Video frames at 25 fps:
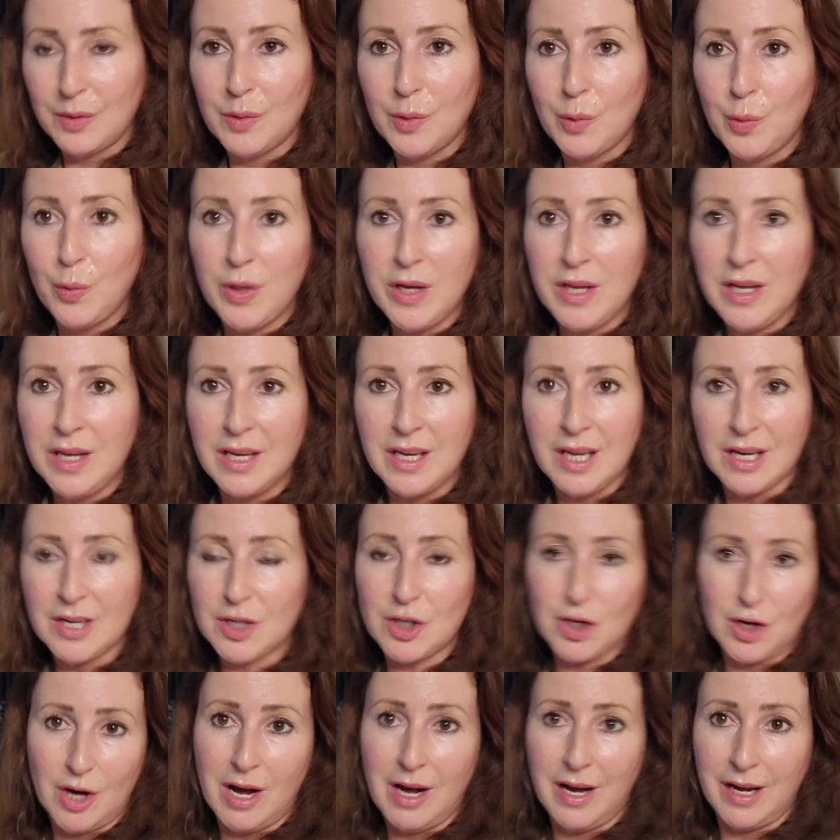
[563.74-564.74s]
we can
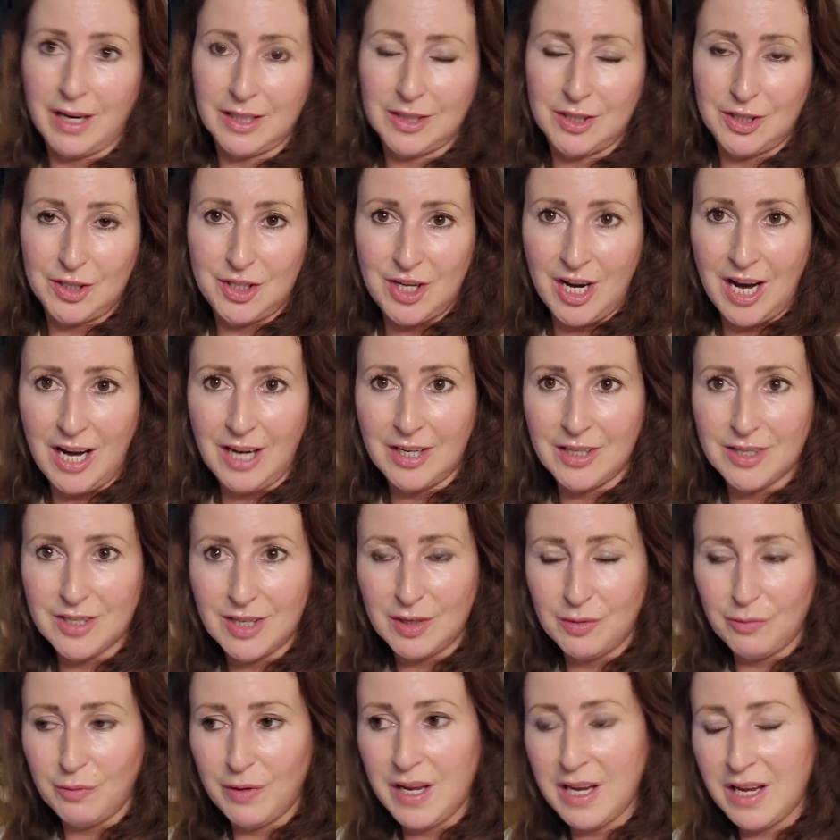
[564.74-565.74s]
try to change,
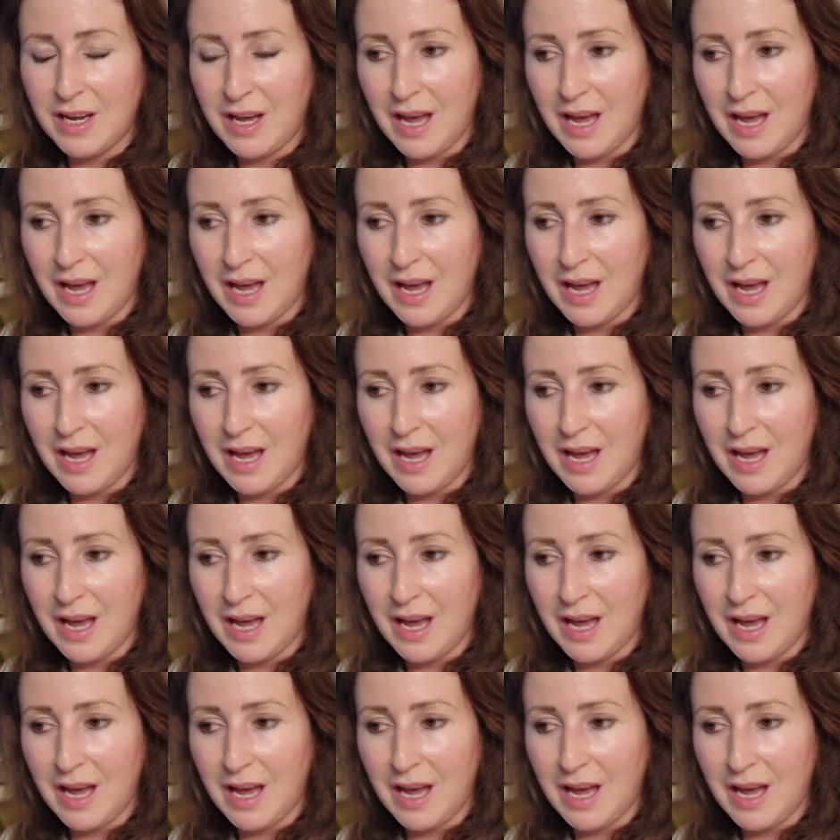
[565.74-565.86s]
and we